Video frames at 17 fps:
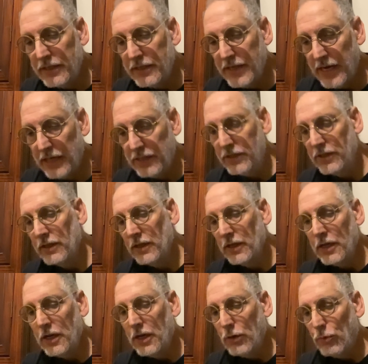dead,
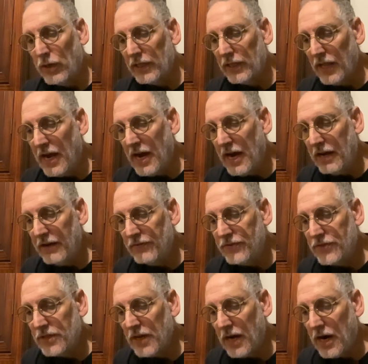when
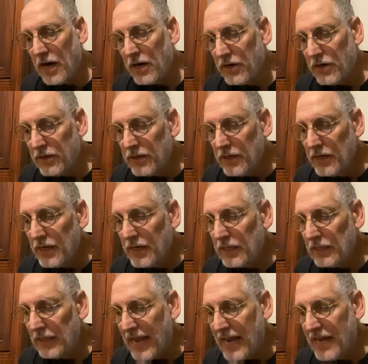lives are
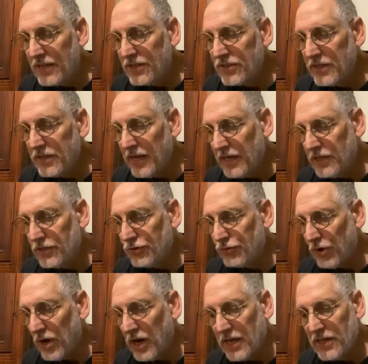classed as
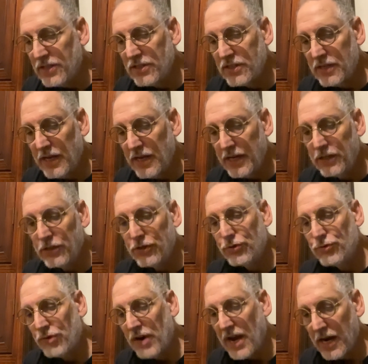dross and
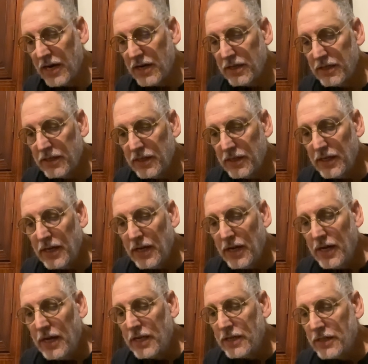dreck.
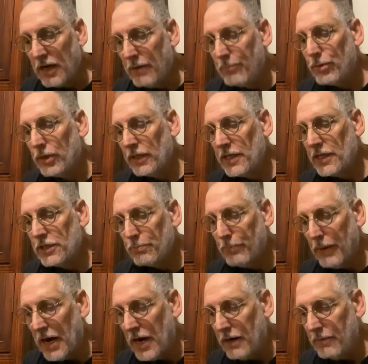Numberless
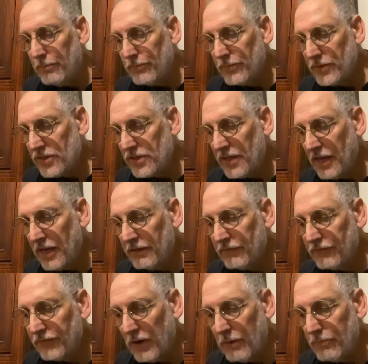bombs that
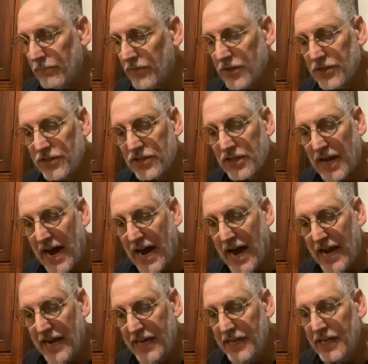from the
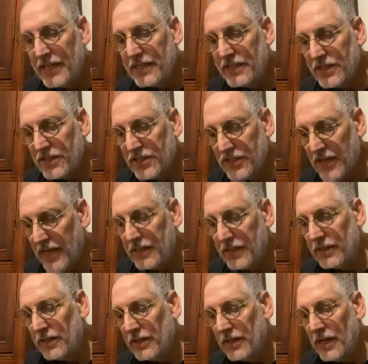sky
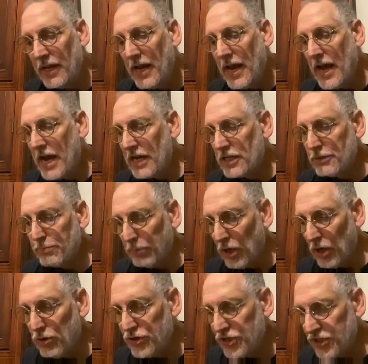descend,
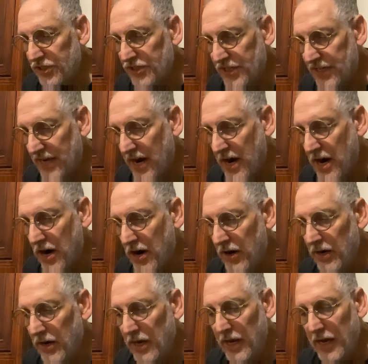explosions tear
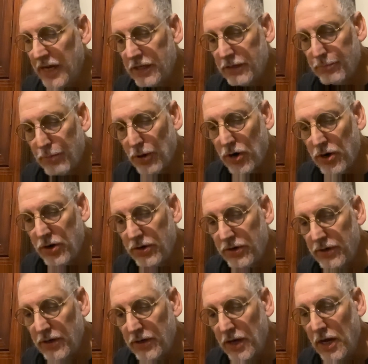and burn,
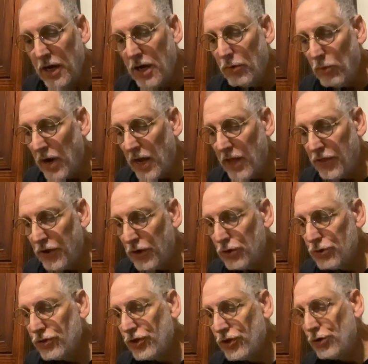while
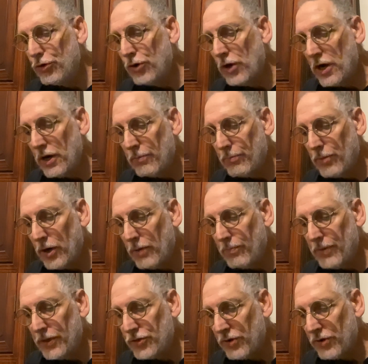those who
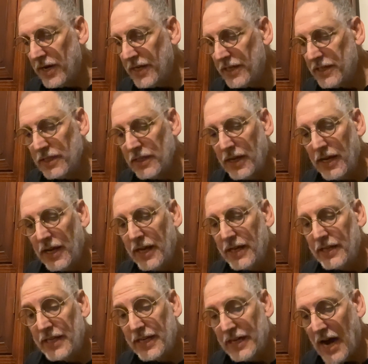perpetrate
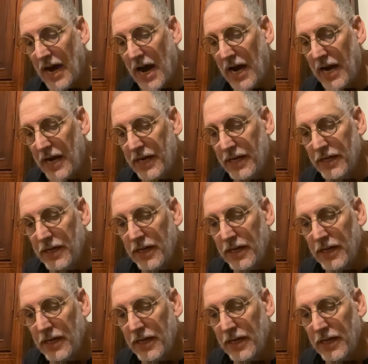deny